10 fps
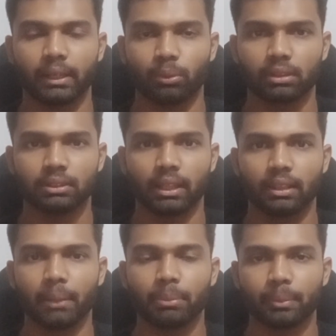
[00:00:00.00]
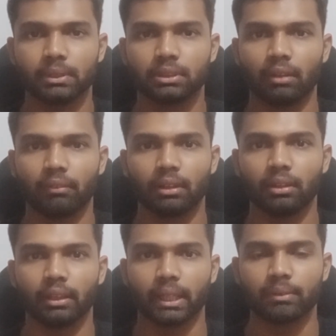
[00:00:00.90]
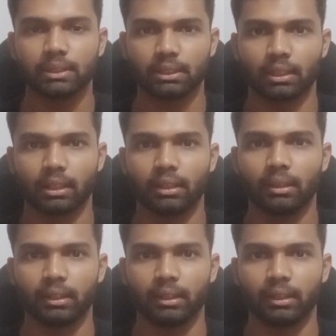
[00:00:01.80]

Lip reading: works like people will invest in a